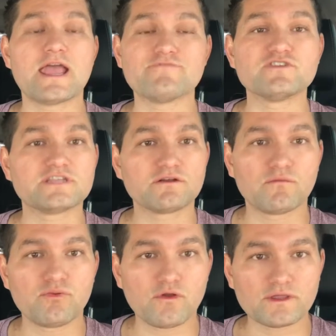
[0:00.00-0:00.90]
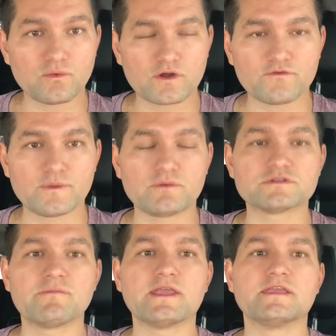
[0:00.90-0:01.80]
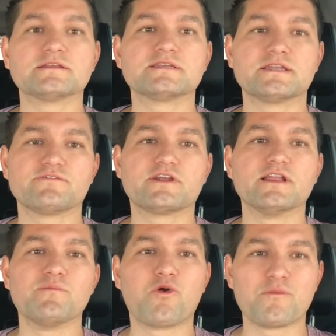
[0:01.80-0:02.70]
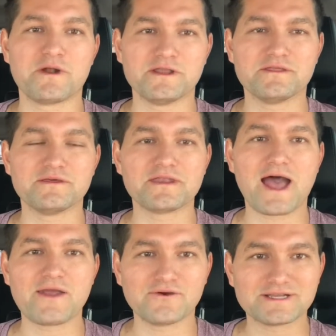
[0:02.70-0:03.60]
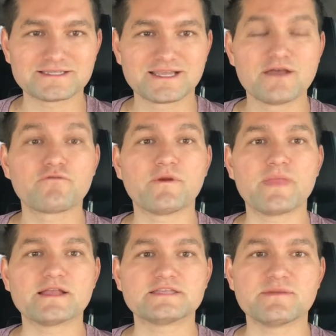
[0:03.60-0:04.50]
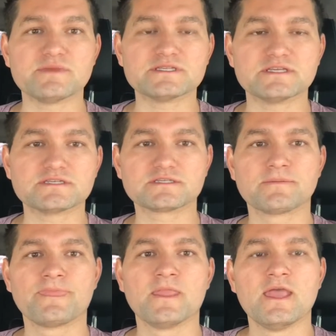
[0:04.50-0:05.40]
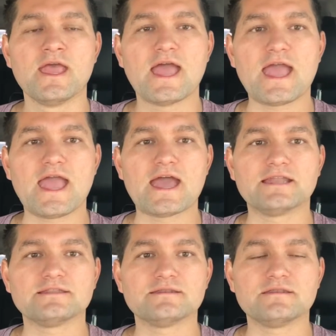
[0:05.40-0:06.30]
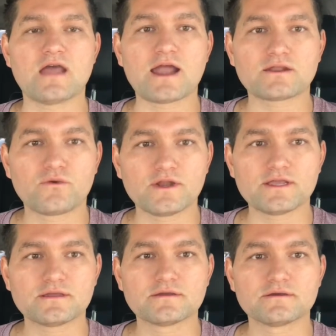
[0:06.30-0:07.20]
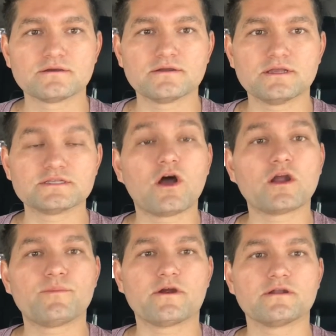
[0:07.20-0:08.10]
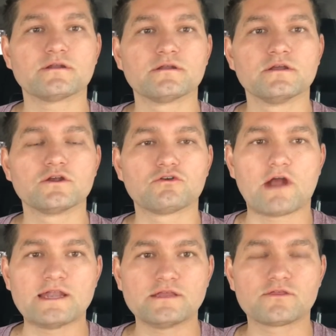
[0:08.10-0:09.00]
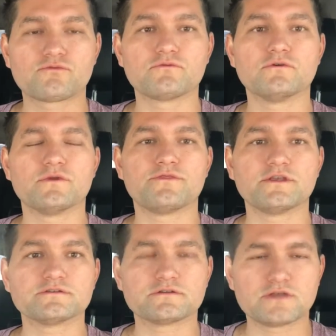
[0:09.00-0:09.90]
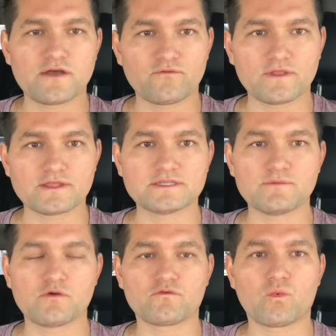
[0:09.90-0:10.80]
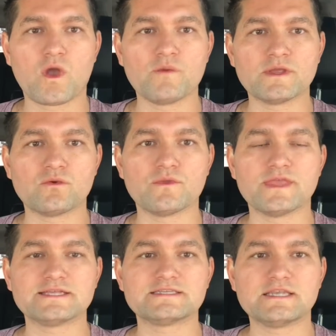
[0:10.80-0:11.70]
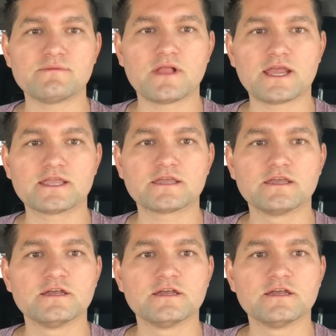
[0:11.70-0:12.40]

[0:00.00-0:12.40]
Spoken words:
every single employee that worked for me was making significantly more money than I was from that same business. And not quitting is the hard part. Grinding through when things are tough, when they seem overwhelming, when they seem like